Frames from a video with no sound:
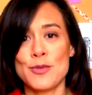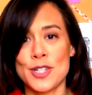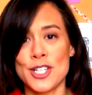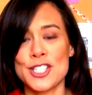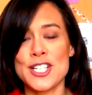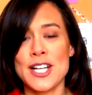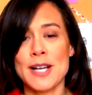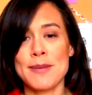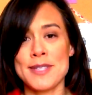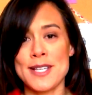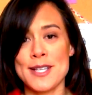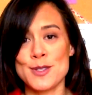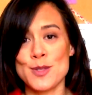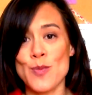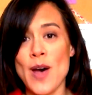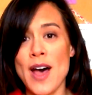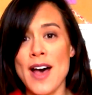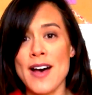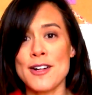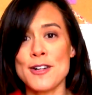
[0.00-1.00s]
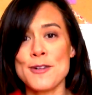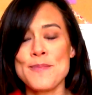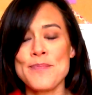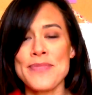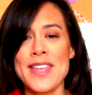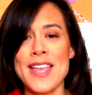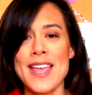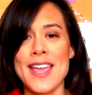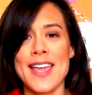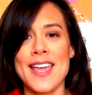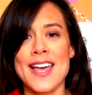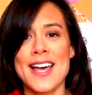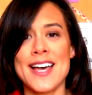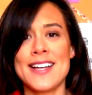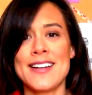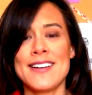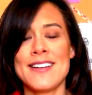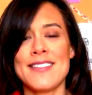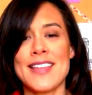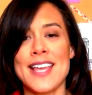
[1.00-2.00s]
workshops as well,
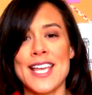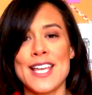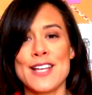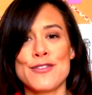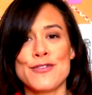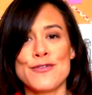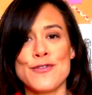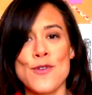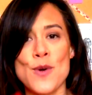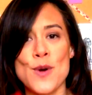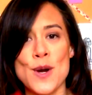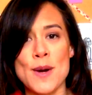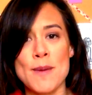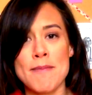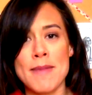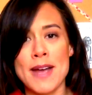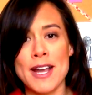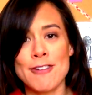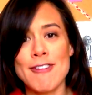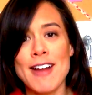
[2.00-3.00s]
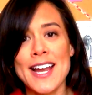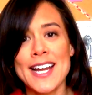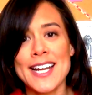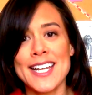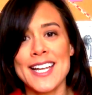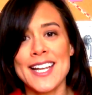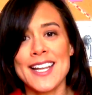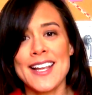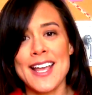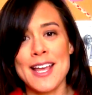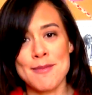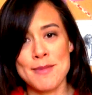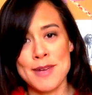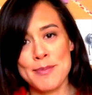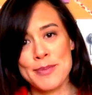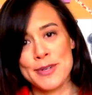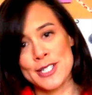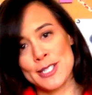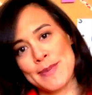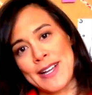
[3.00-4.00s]
and they inform my writing and my
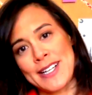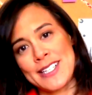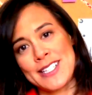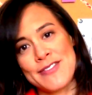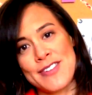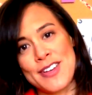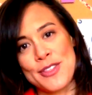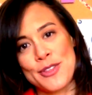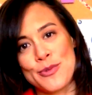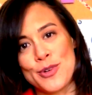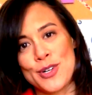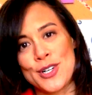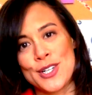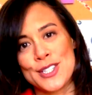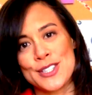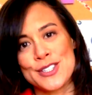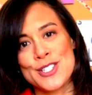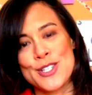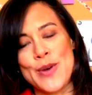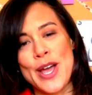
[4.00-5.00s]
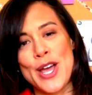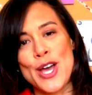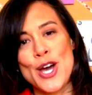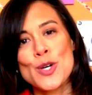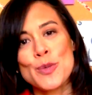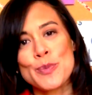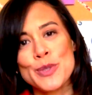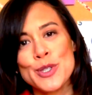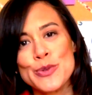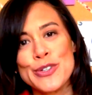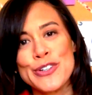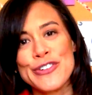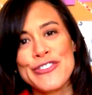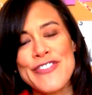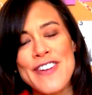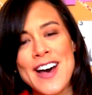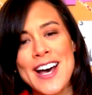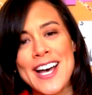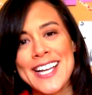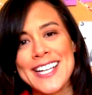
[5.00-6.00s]
perspective on the world. So I hope you will
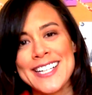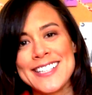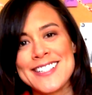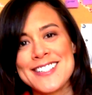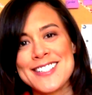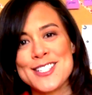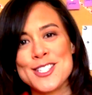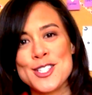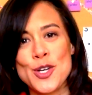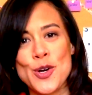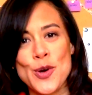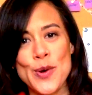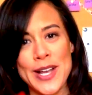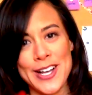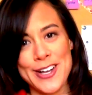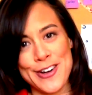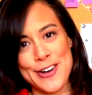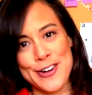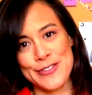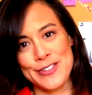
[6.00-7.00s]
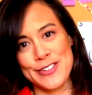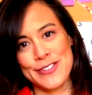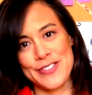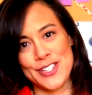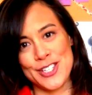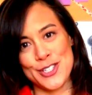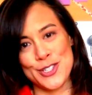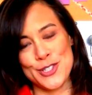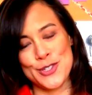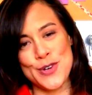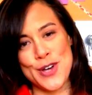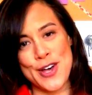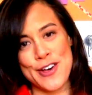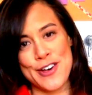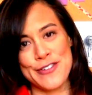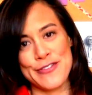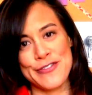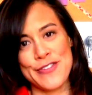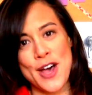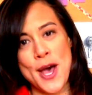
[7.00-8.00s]
find this quick overview
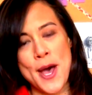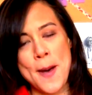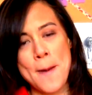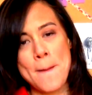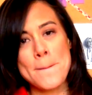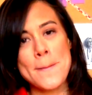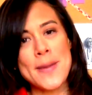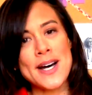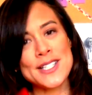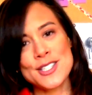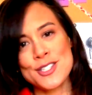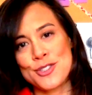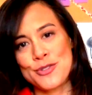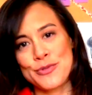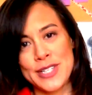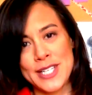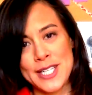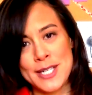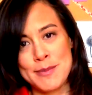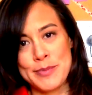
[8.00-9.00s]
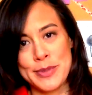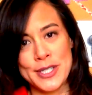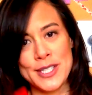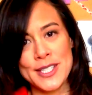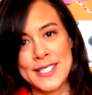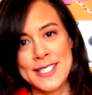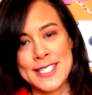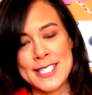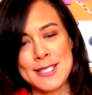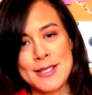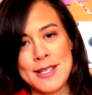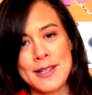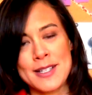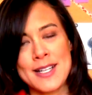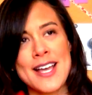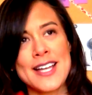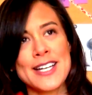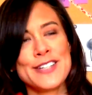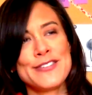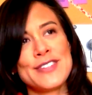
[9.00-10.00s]
of must-read books,
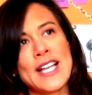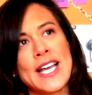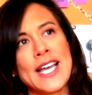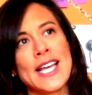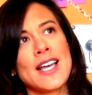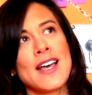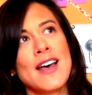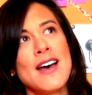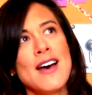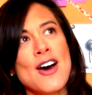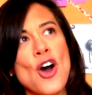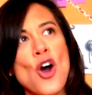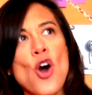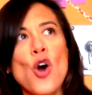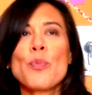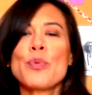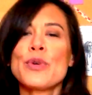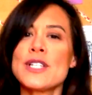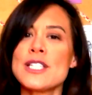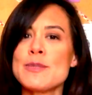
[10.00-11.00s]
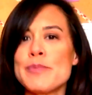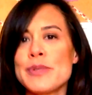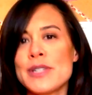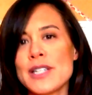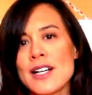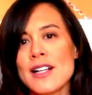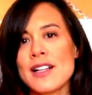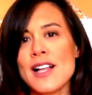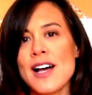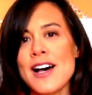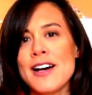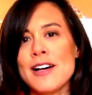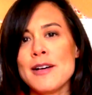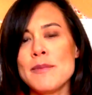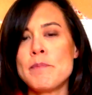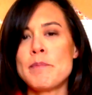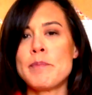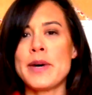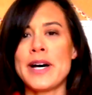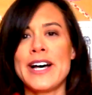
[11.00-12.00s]
kind of like Oprah's book club,
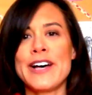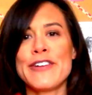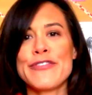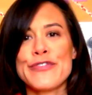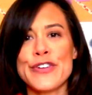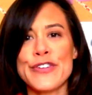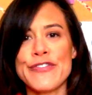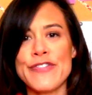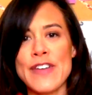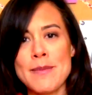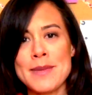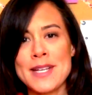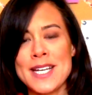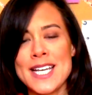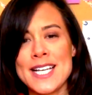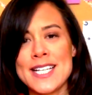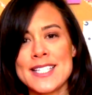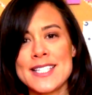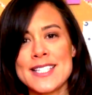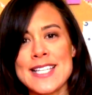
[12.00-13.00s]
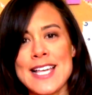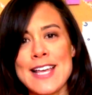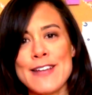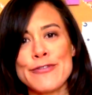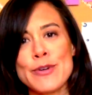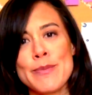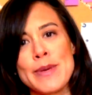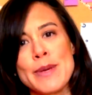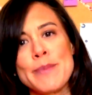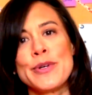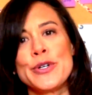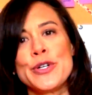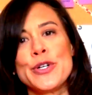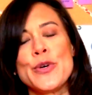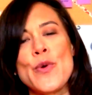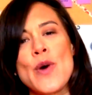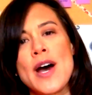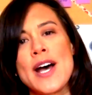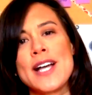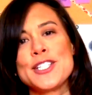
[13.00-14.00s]
but for feminists and for people who
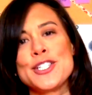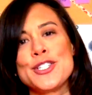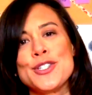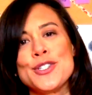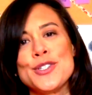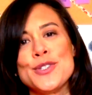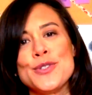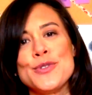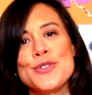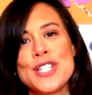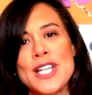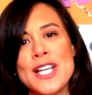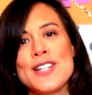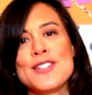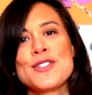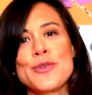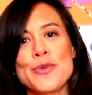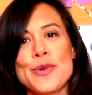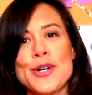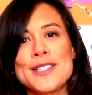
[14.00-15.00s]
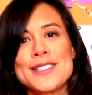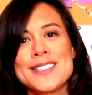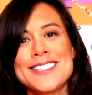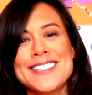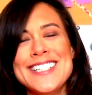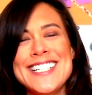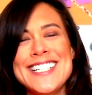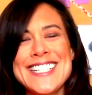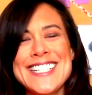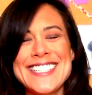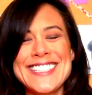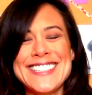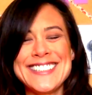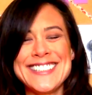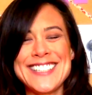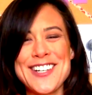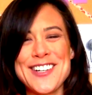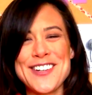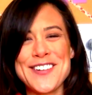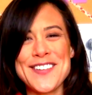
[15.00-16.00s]
want to change the world.
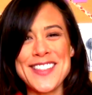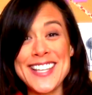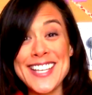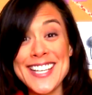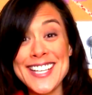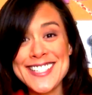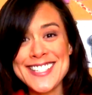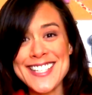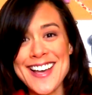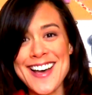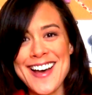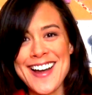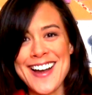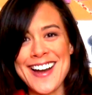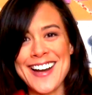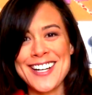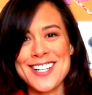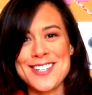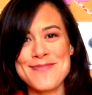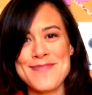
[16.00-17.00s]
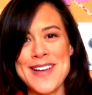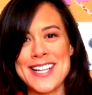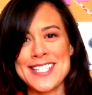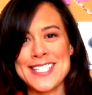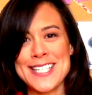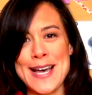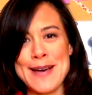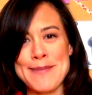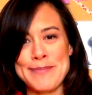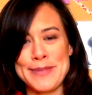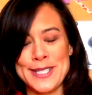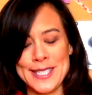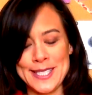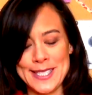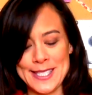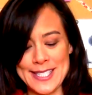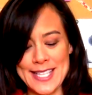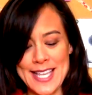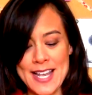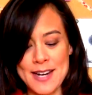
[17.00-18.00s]
So these are my top
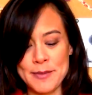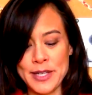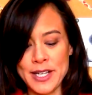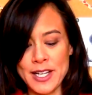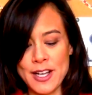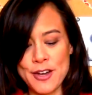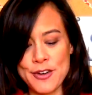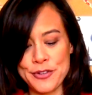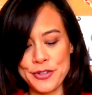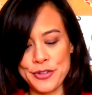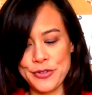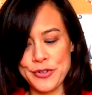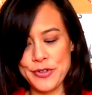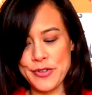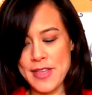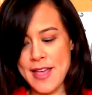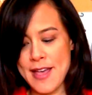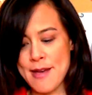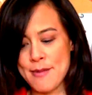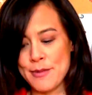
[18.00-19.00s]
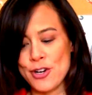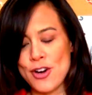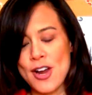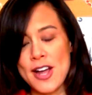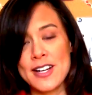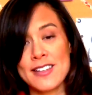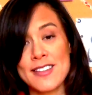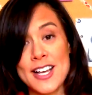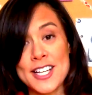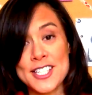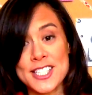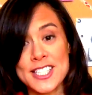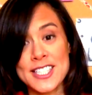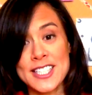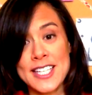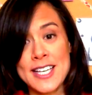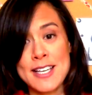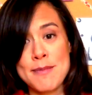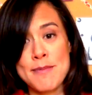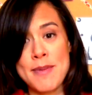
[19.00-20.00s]
books, and I'm going to go through them
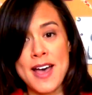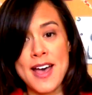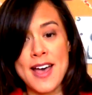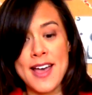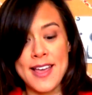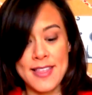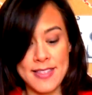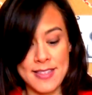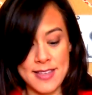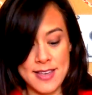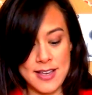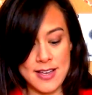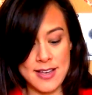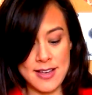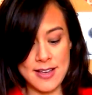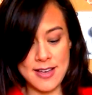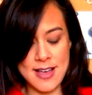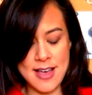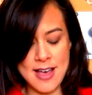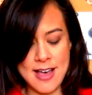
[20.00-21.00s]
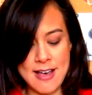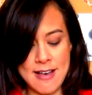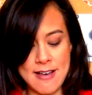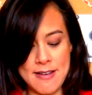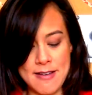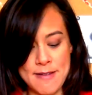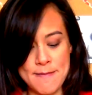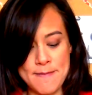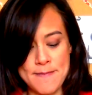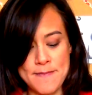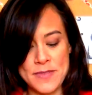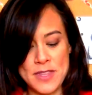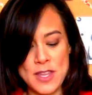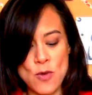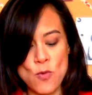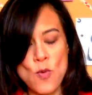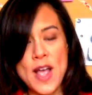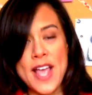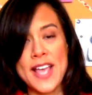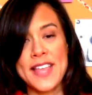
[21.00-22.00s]
chronologically by the
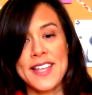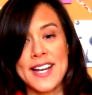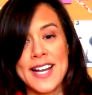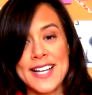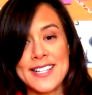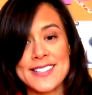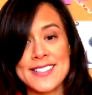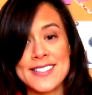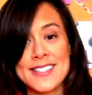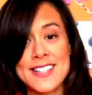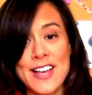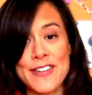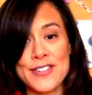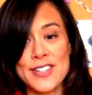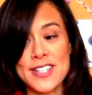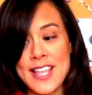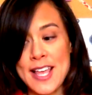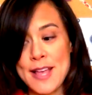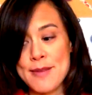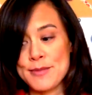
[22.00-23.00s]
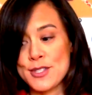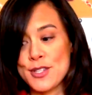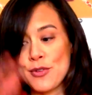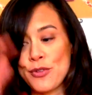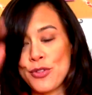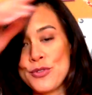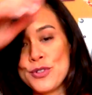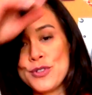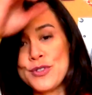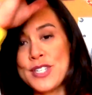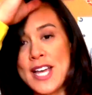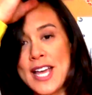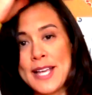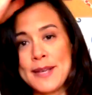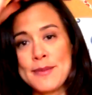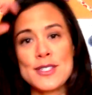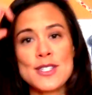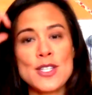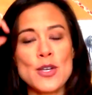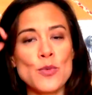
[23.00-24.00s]
way that I discovered them, so through
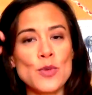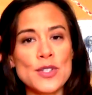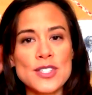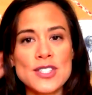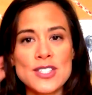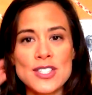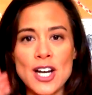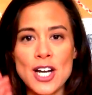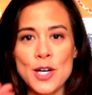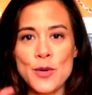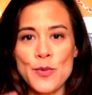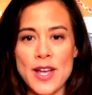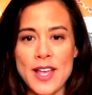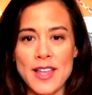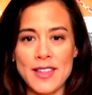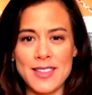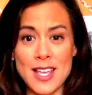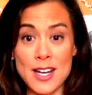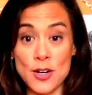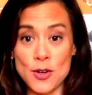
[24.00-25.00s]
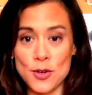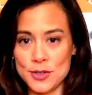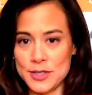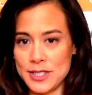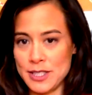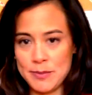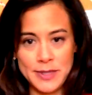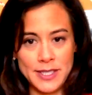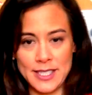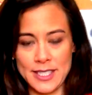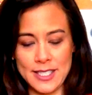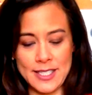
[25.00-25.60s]
time. So we'll start with an oldie but